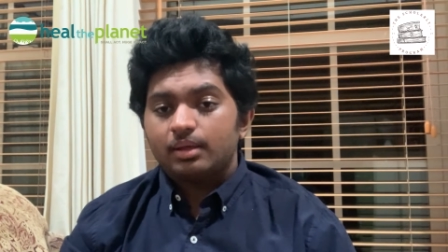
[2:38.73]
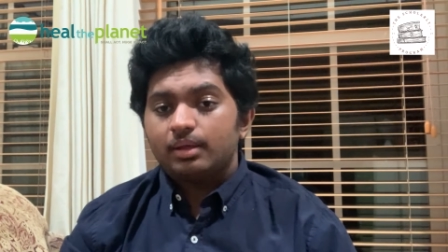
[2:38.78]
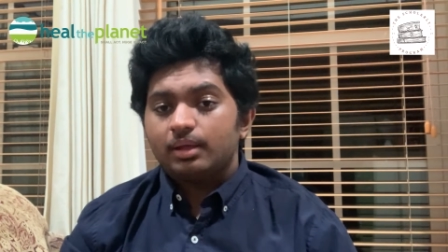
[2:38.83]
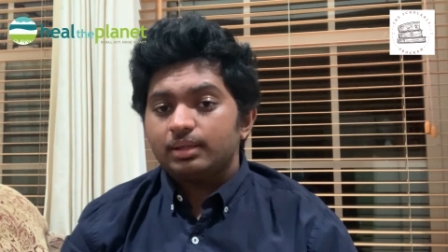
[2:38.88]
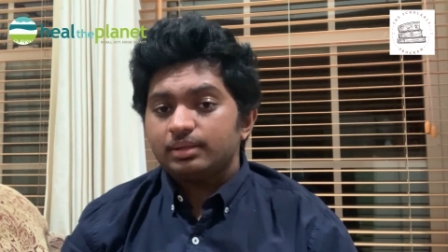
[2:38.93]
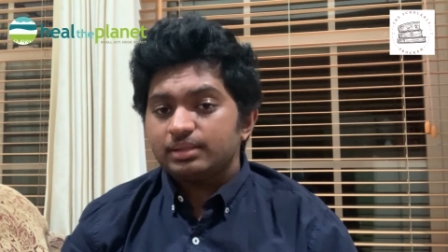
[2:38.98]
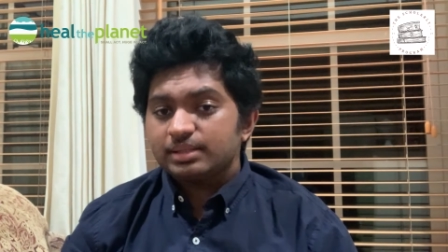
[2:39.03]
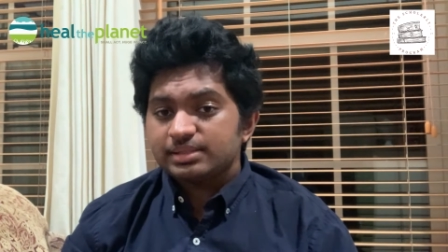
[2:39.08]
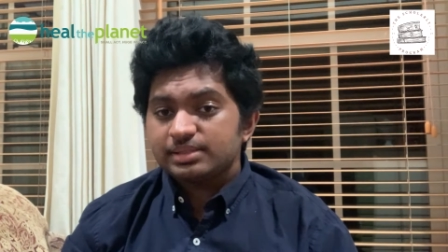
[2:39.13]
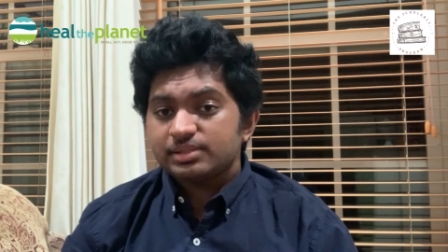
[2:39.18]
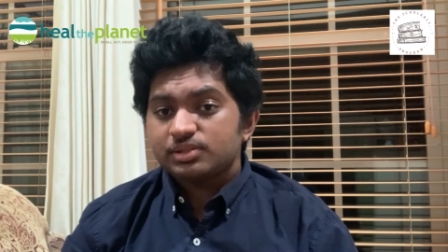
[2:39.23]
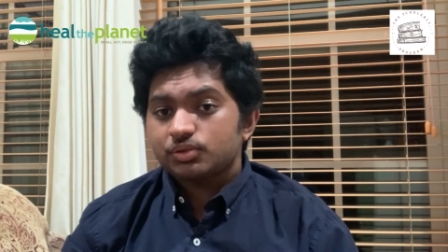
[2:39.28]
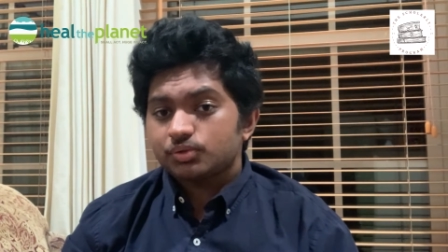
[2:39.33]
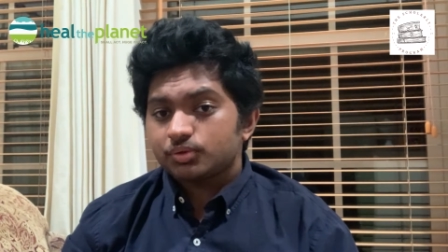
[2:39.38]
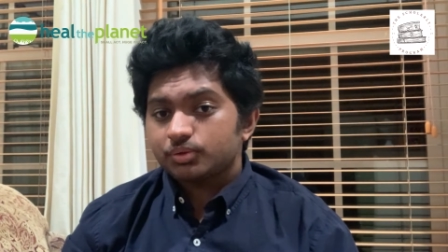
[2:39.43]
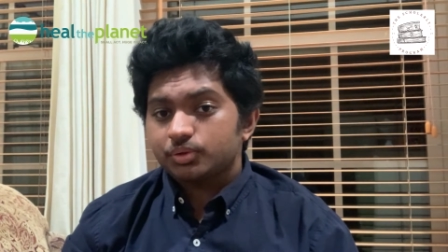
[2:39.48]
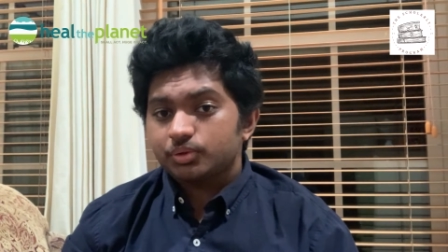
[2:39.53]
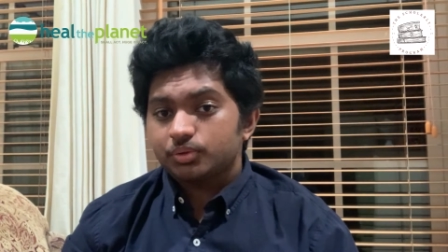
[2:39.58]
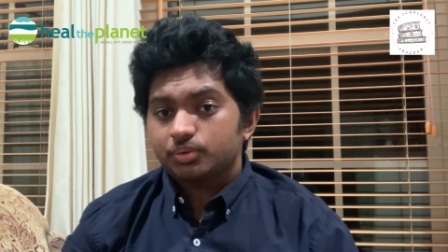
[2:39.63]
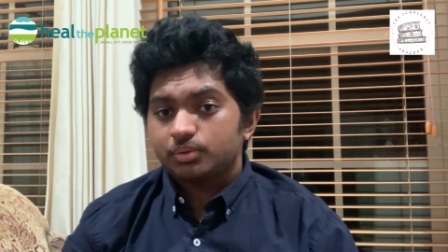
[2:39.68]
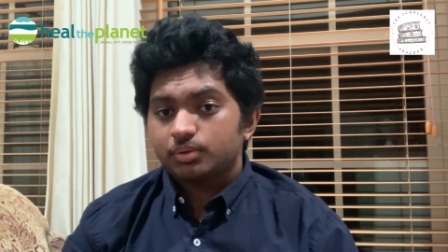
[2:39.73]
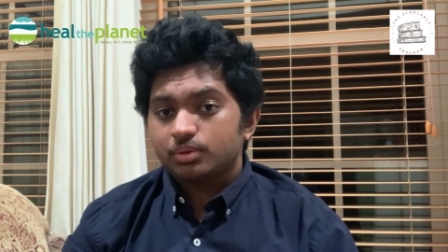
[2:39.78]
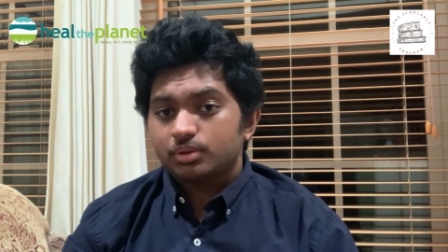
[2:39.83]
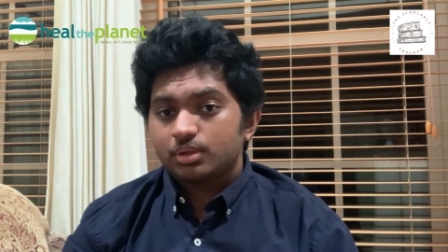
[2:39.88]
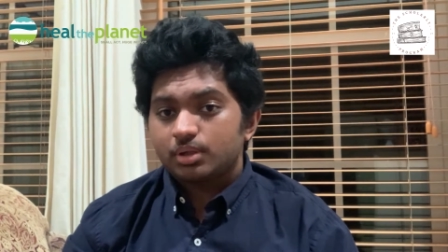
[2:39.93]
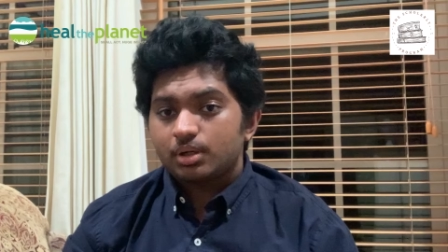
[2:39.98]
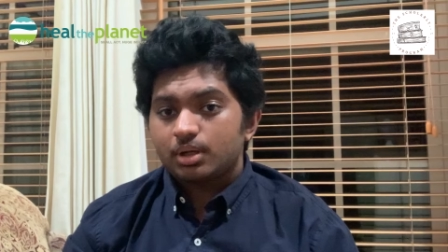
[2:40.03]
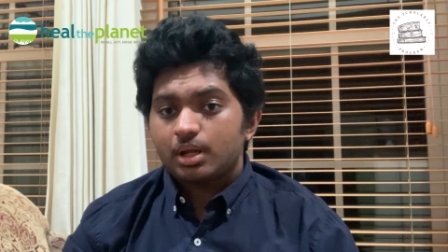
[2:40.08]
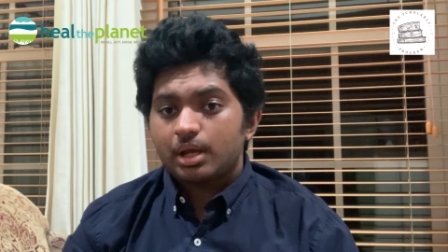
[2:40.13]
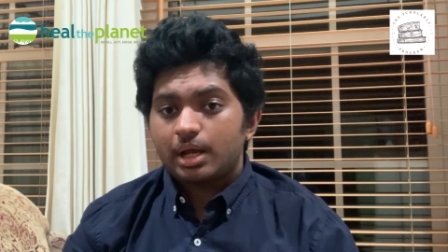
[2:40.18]
And this is through
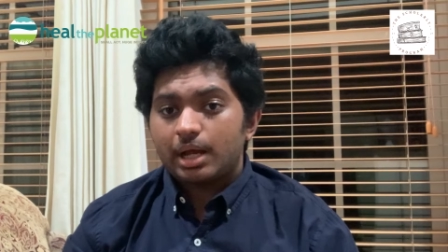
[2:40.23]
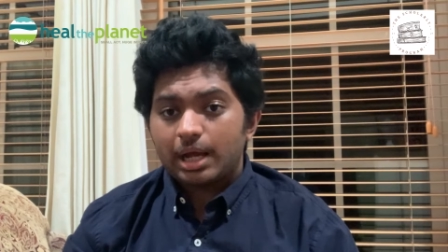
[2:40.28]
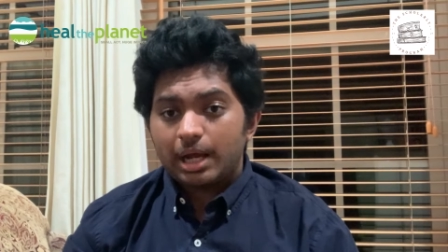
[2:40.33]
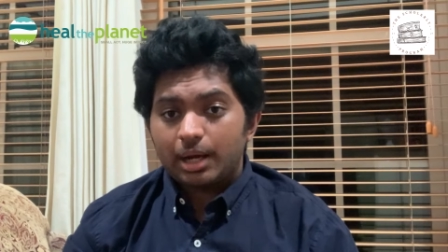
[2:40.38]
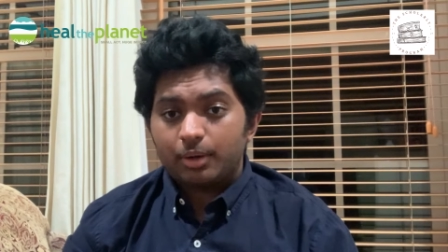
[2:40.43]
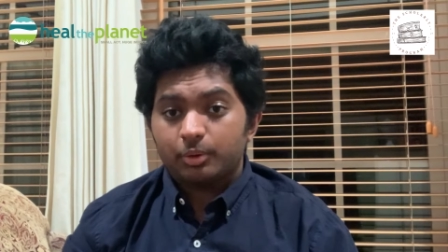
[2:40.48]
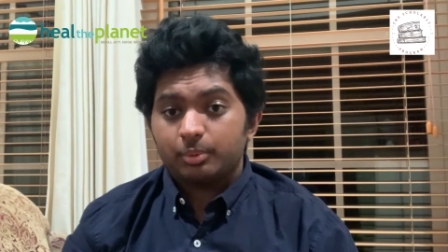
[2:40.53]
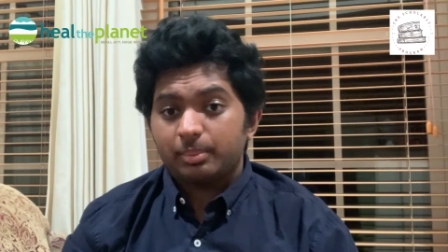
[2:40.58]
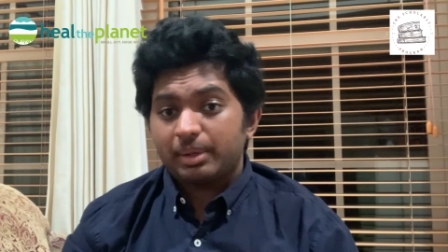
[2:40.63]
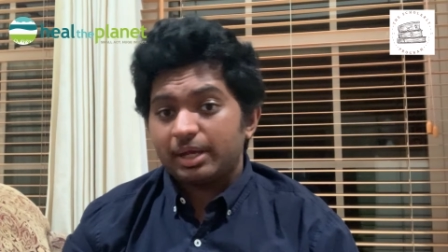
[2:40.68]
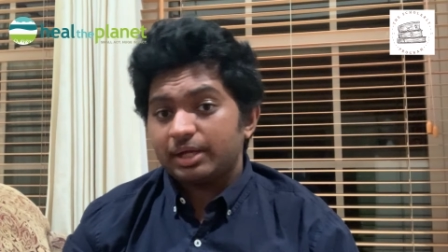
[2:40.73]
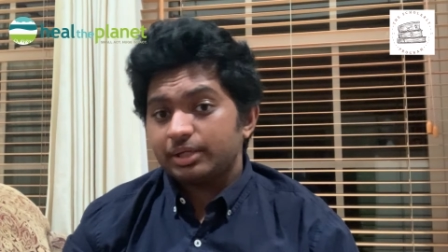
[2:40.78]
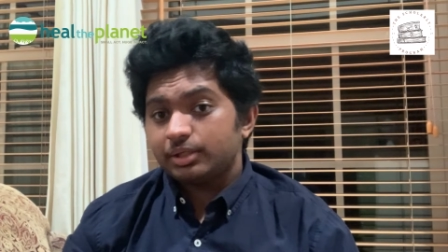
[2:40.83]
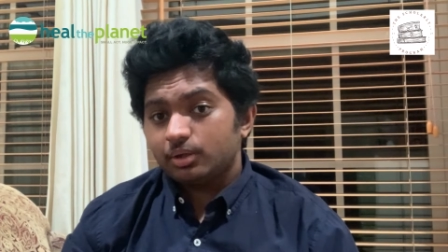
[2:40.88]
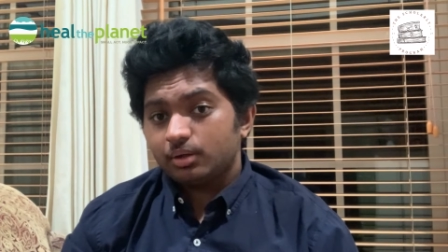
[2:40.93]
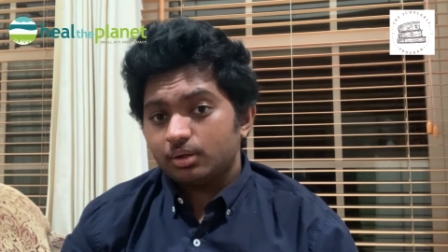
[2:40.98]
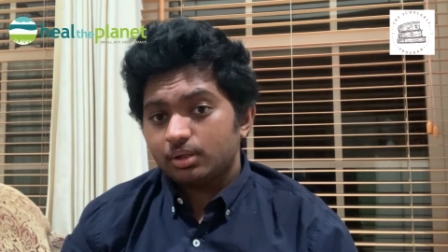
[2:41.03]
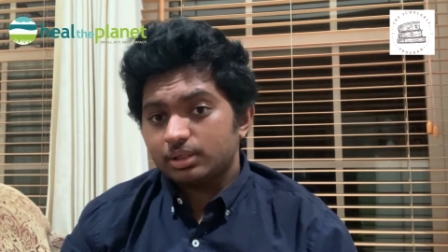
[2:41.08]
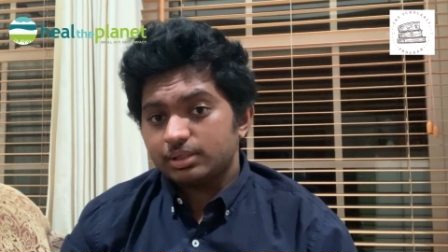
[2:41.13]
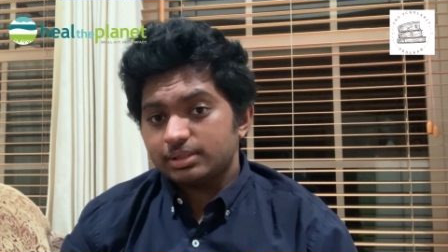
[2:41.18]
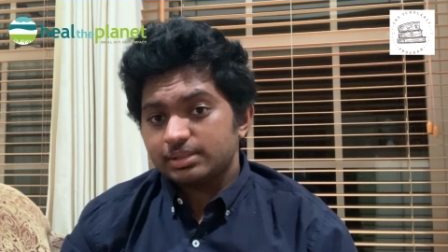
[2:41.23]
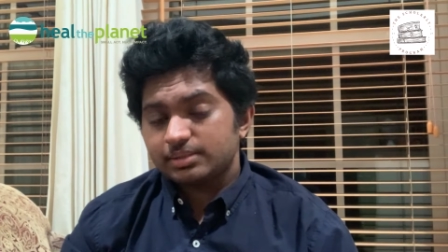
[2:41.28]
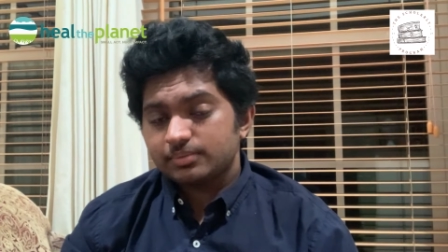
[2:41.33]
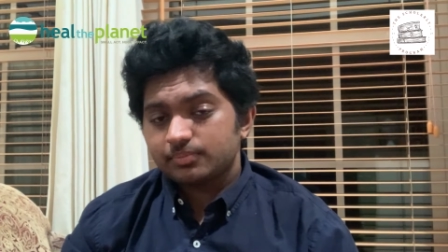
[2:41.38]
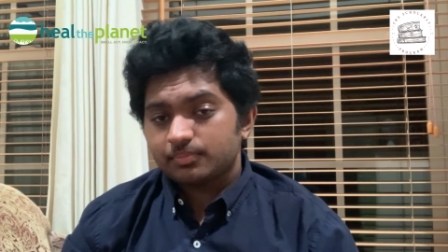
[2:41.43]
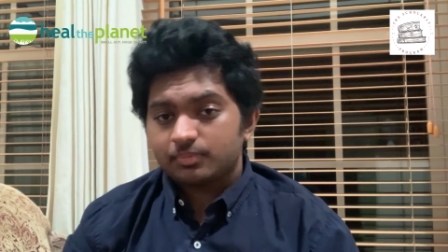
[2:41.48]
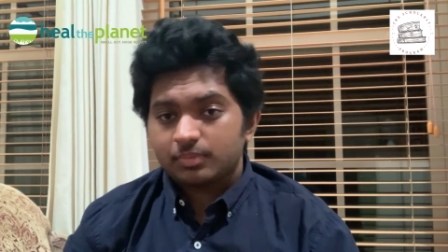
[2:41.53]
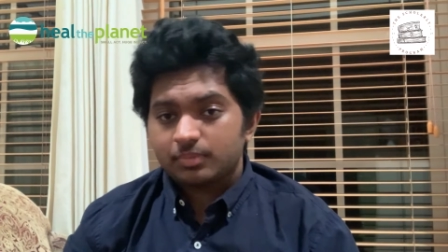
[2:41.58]
our backyards.